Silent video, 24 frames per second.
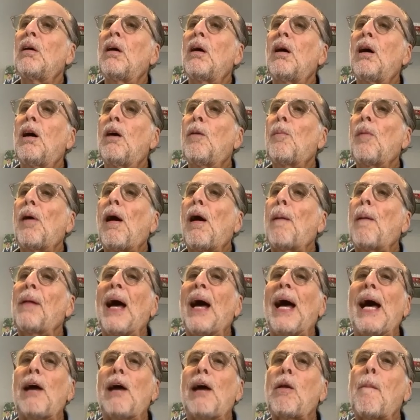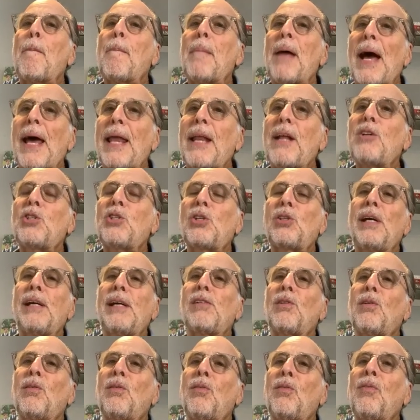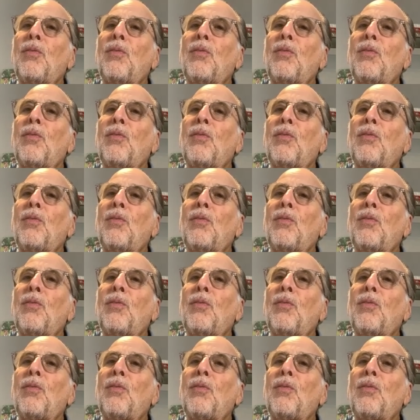on how to manage their